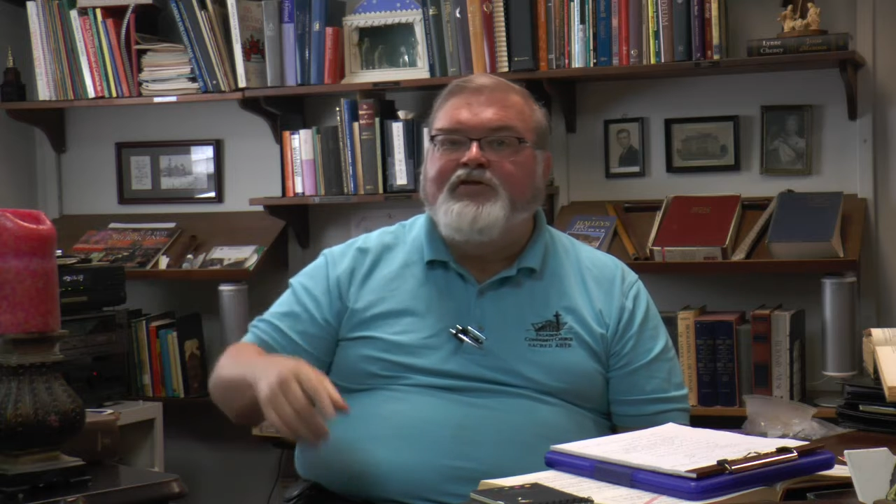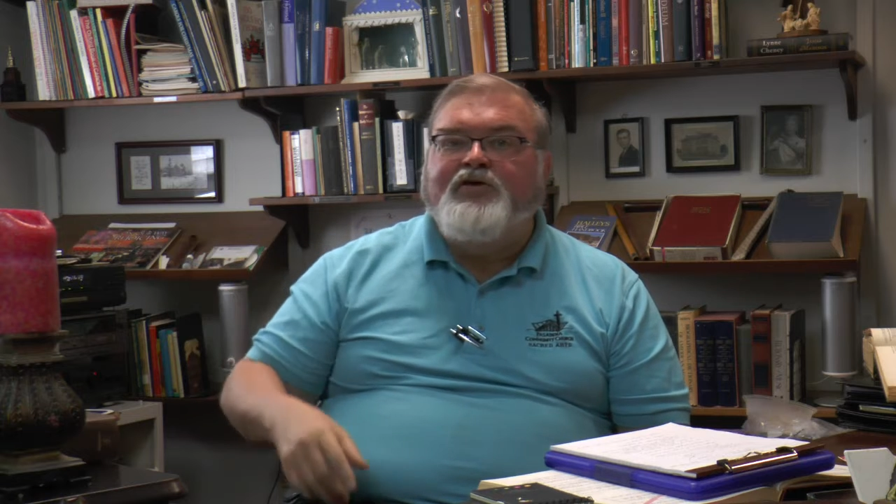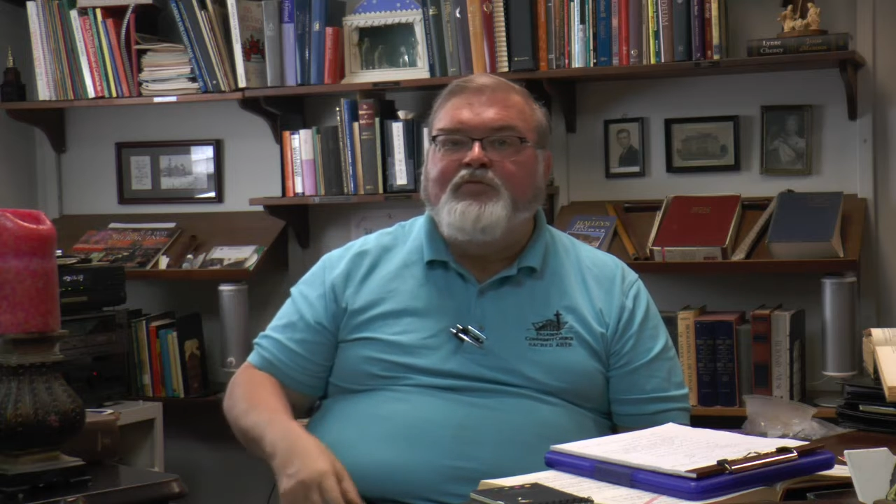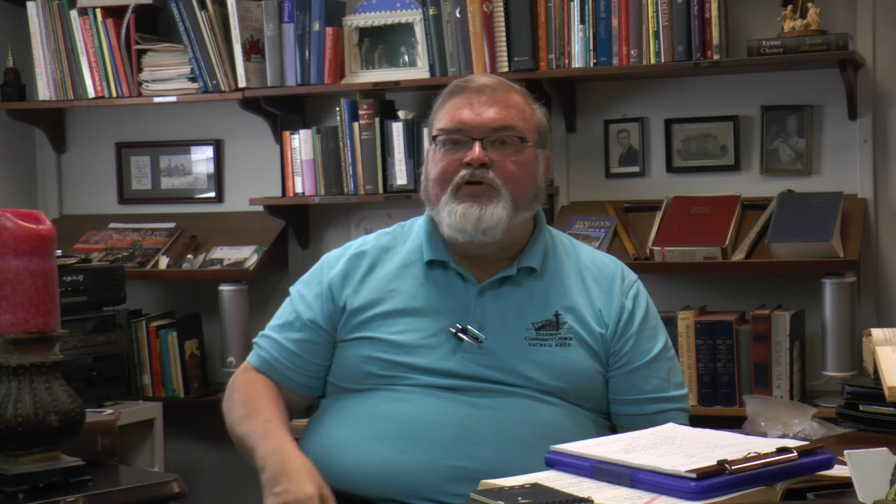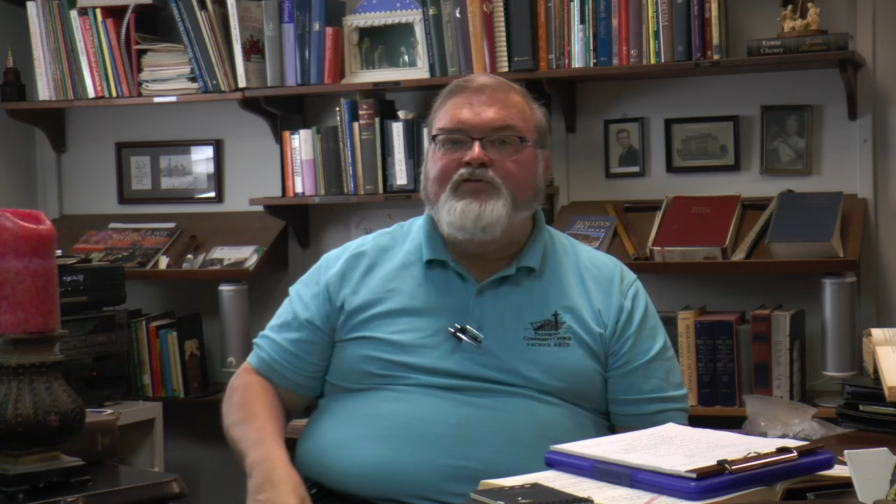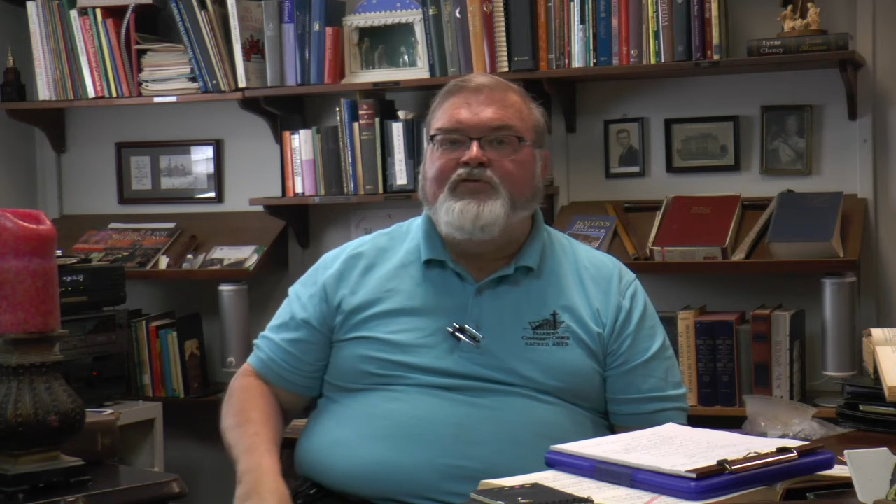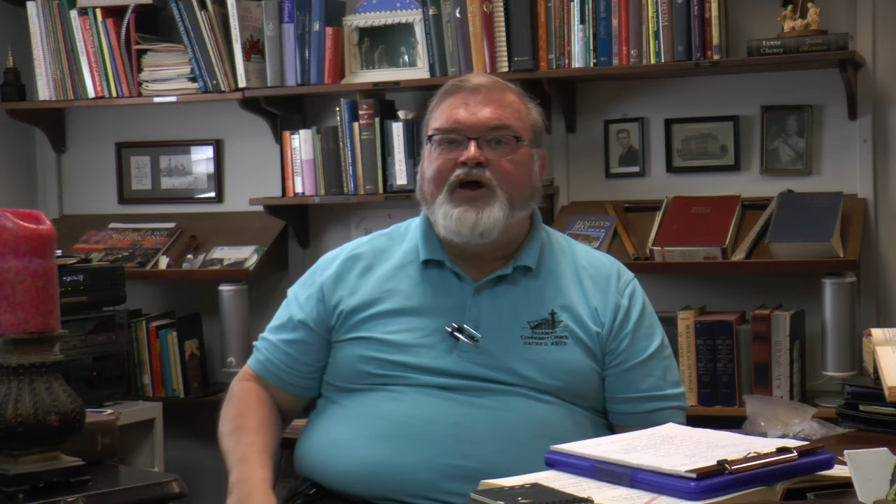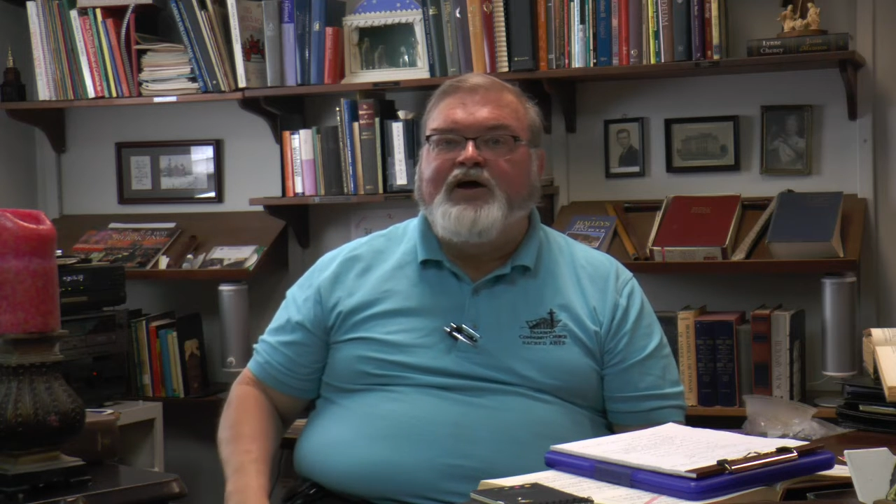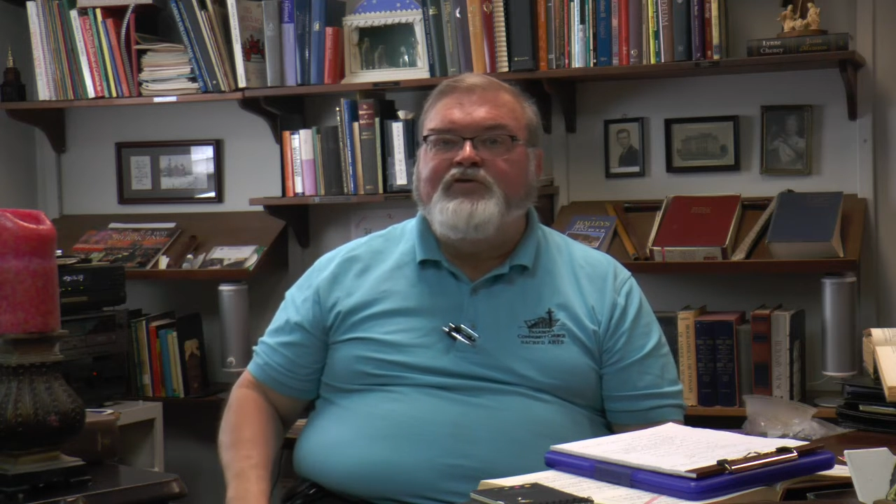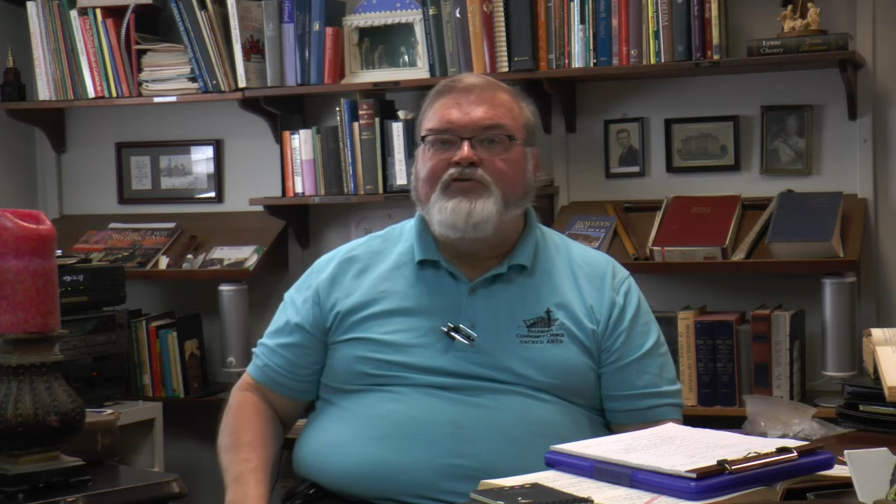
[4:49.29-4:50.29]
the words
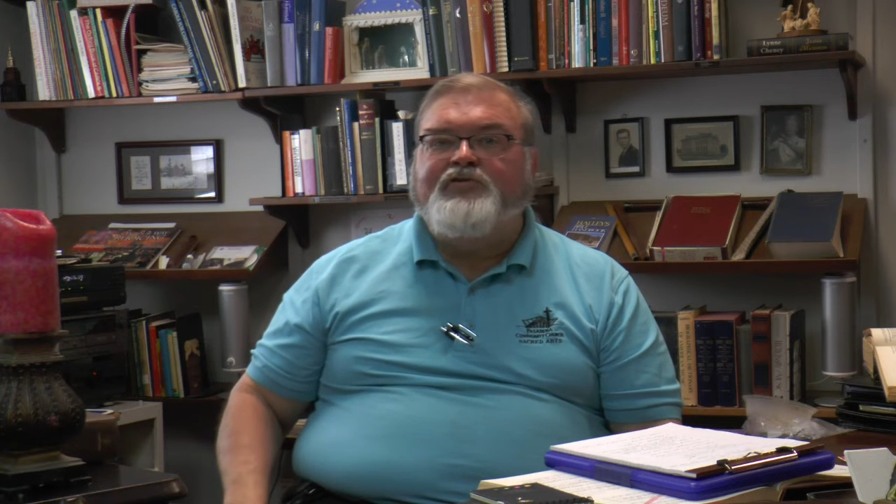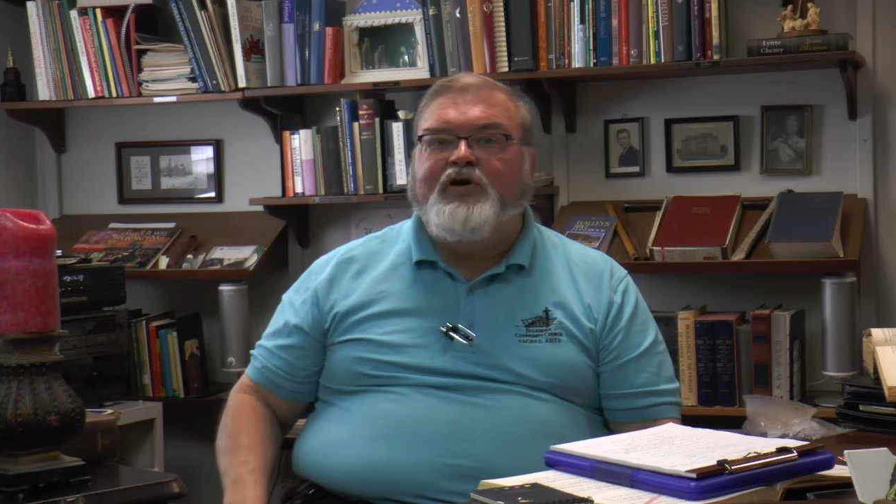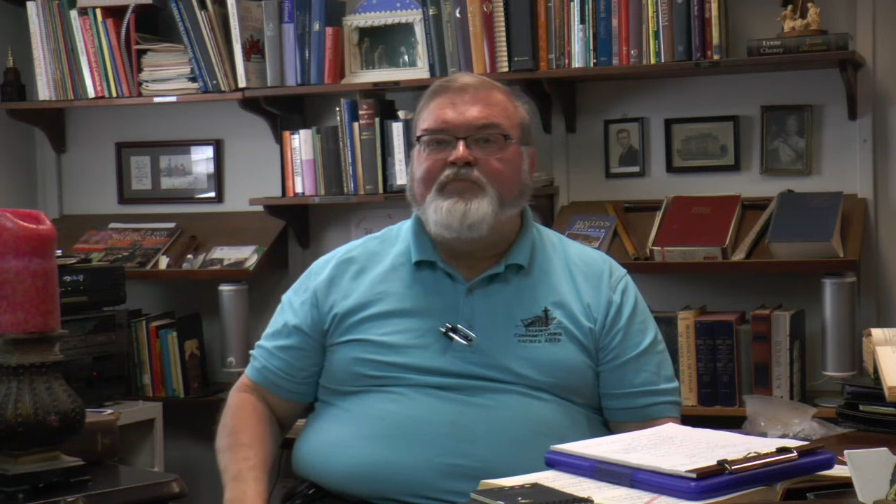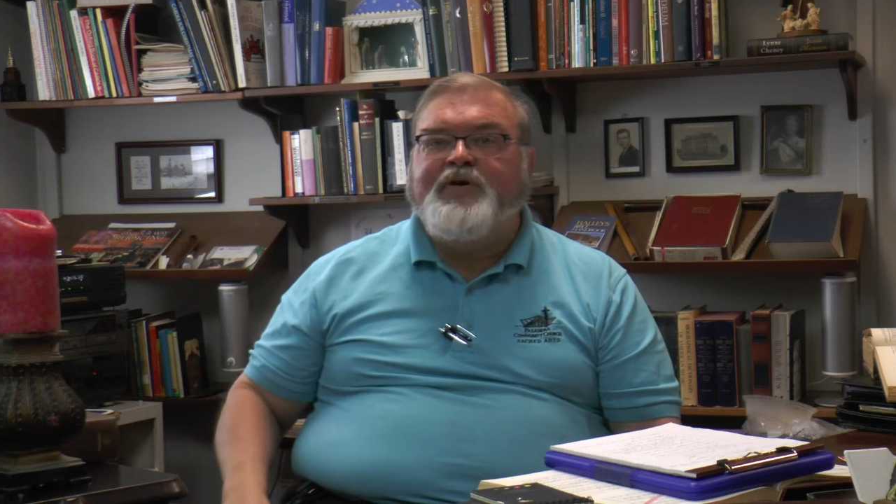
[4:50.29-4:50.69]
that I used are,